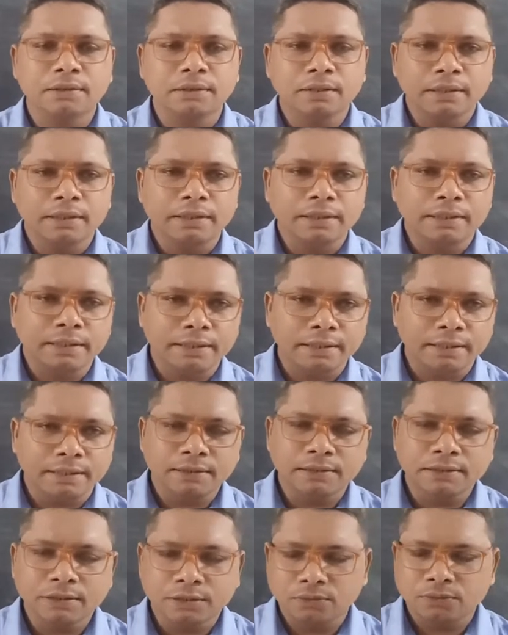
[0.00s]
he
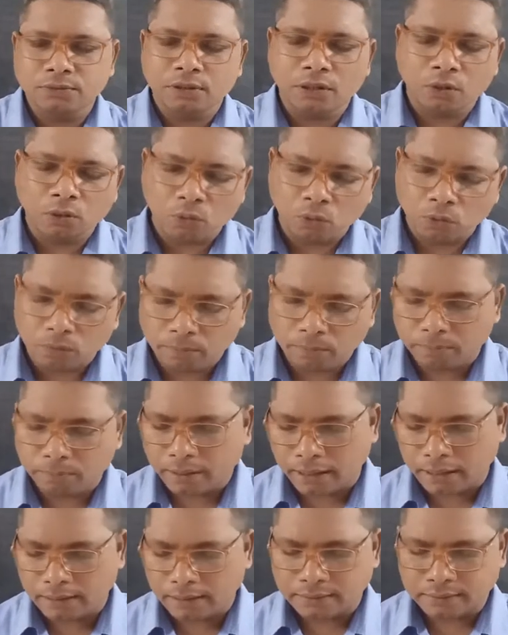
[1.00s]
reached to the home,
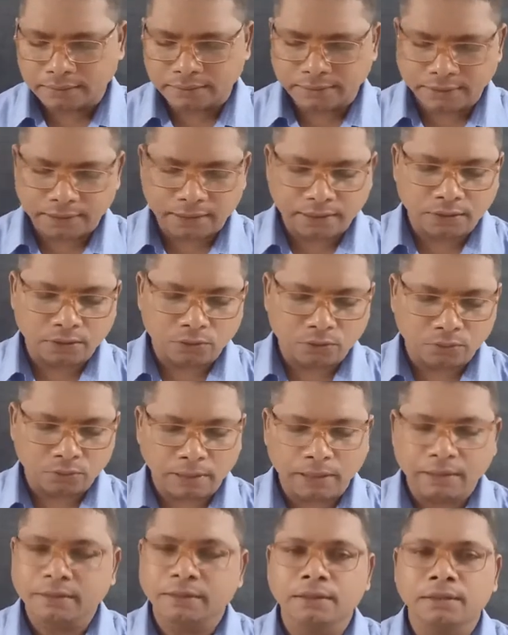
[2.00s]
and said to
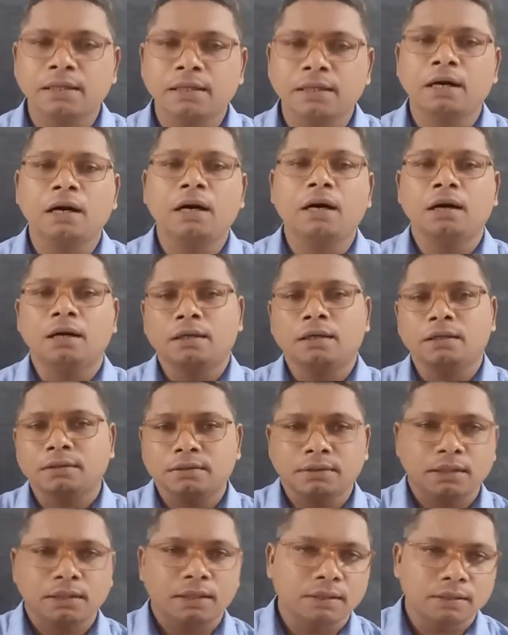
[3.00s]
Matilda
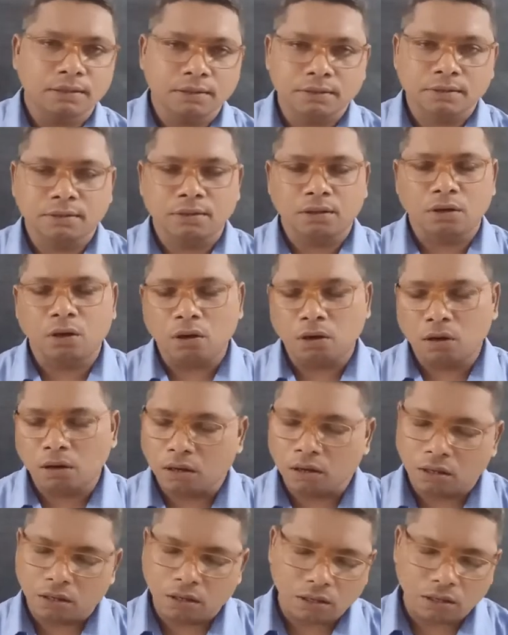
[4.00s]
that
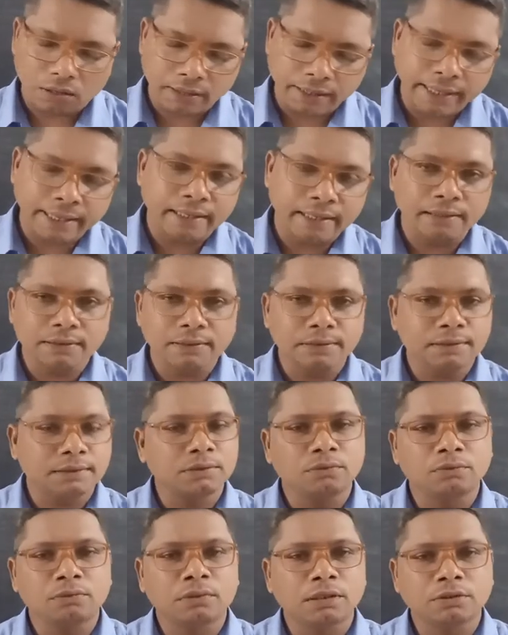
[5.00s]
necklace
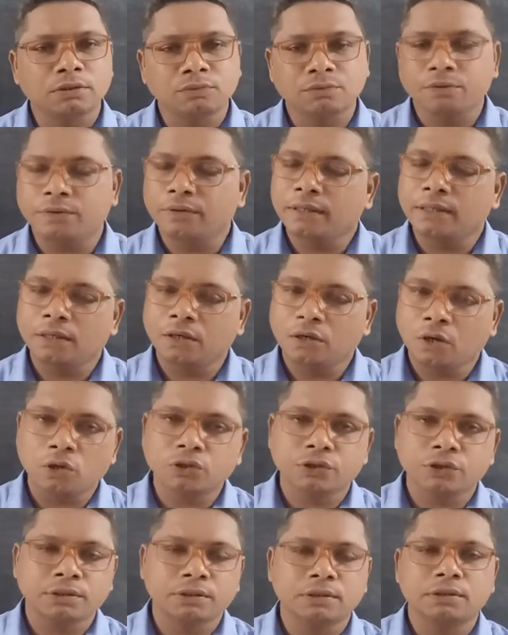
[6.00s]
was fully
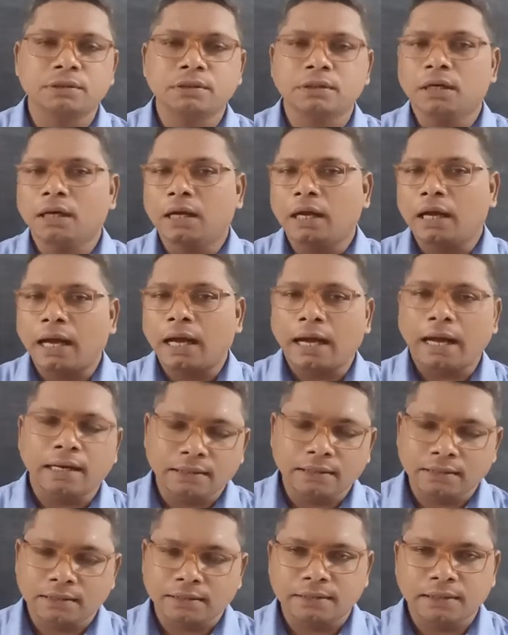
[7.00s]
lost, and
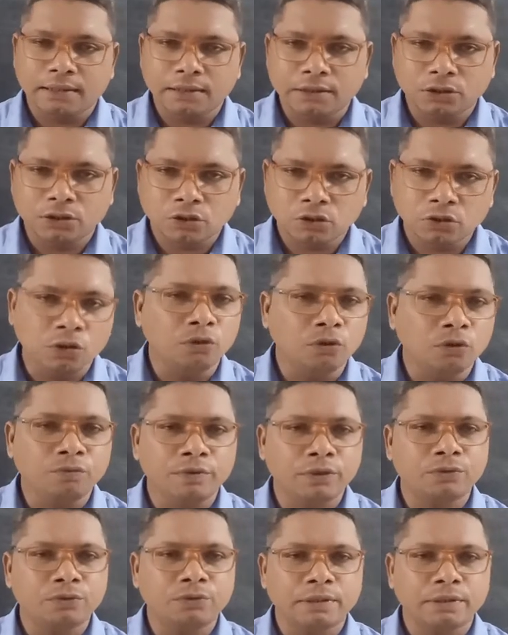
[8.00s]
there is no way
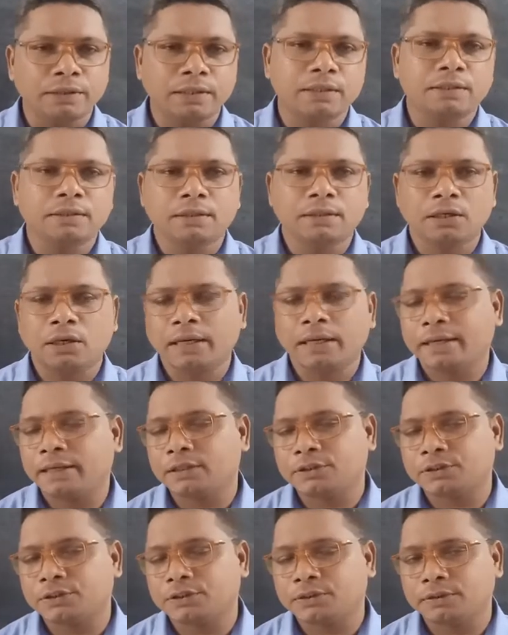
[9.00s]
to get the
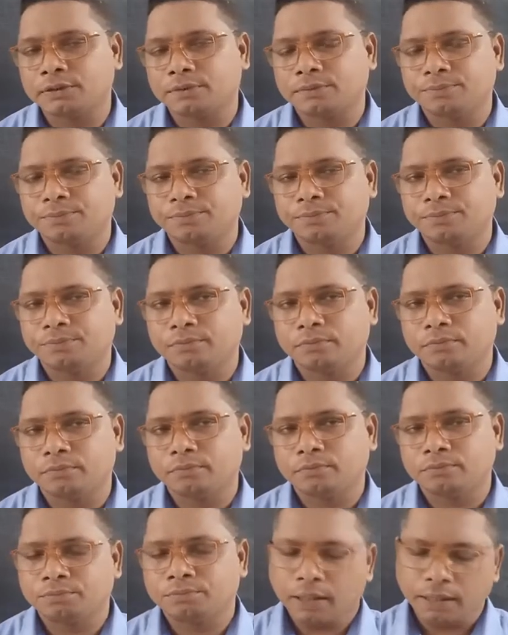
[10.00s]
necklace.
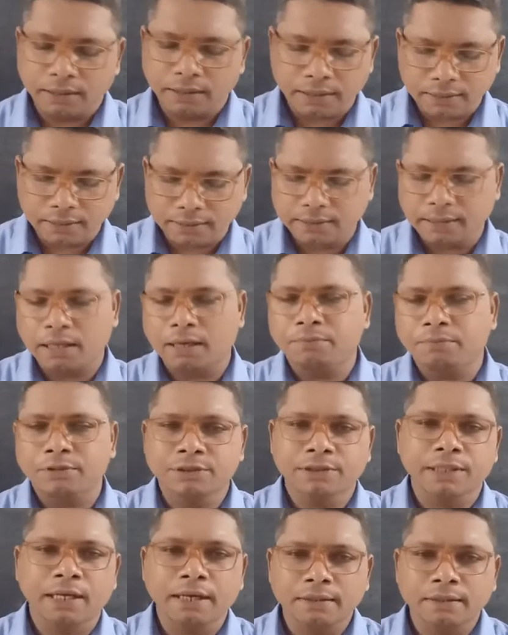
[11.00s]
Finally, they have
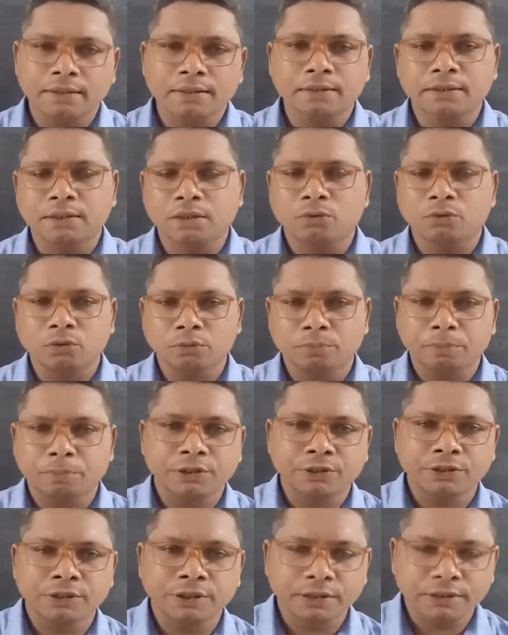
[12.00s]
decided they would
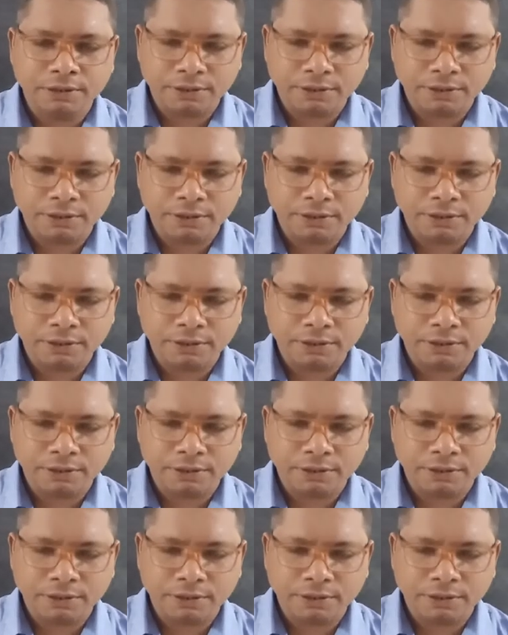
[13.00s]
purchase,